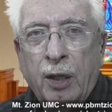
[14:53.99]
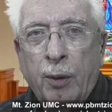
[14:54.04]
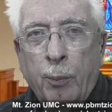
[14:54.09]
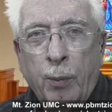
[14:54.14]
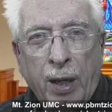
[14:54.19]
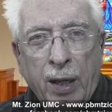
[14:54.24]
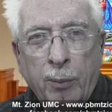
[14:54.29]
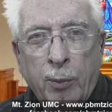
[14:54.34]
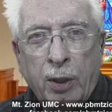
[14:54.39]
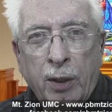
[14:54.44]

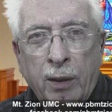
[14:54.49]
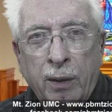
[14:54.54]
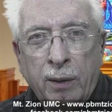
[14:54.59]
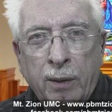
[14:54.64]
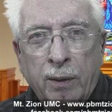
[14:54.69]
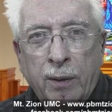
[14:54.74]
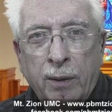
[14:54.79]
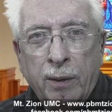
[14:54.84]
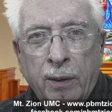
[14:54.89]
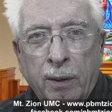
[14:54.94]
Maybe
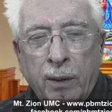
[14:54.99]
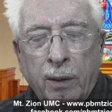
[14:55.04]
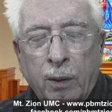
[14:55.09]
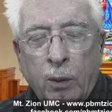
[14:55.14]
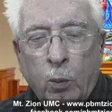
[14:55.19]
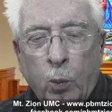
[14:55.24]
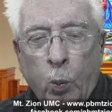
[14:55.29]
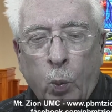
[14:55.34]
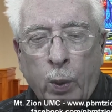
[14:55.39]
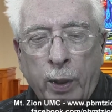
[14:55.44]

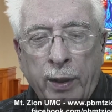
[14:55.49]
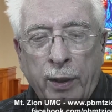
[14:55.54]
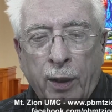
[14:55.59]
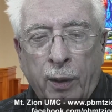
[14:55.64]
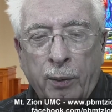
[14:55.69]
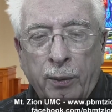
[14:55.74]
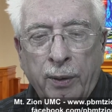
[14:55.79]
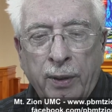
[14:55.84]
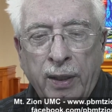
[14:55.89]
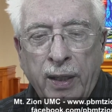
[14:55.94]
we
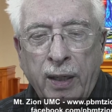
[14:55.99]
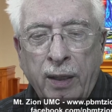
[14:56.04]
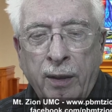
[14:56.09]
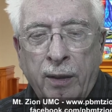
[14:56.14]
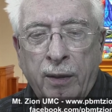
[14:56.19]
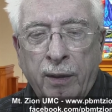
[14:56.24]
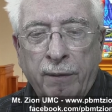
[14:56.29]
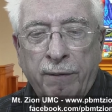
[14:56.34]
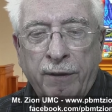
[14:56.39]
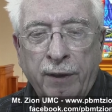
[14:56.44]
don't
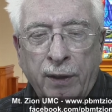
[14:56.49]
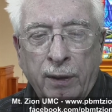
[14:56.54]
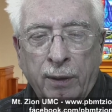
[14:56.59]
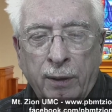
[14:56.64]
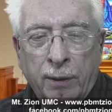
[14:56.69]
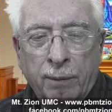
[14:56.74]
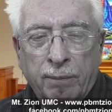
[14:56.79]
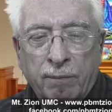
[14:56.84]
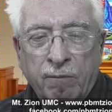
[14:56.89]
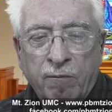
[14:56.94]
need to
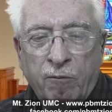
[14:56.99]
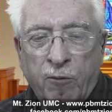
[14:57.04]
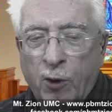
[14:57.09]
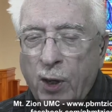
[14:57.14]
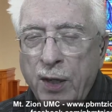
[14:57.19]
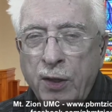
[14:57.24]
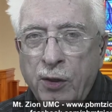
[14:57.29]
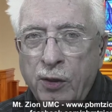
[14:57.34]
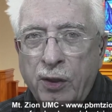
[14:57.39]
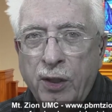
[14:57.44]
feel
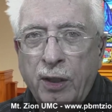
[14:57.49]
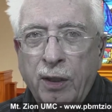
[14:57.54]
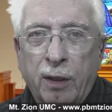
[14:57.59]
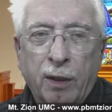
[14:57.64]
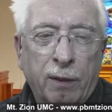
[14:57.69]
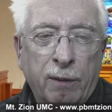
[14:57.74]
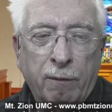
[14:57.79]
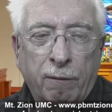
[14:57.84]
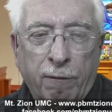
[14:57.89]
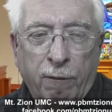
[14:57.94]
frenzied
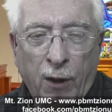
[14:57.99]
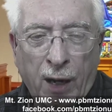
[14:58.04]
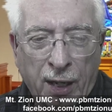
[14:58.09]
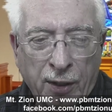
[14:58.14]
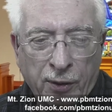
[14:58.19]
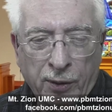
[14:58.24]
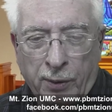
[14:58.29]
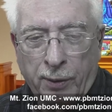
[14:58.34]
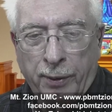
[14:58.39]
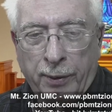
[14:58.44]
and
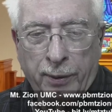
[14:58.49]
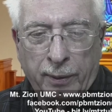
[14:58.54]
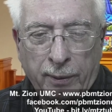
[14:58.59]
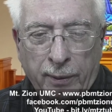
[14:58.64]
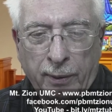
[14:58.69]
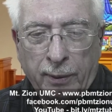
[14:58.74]
frazzled,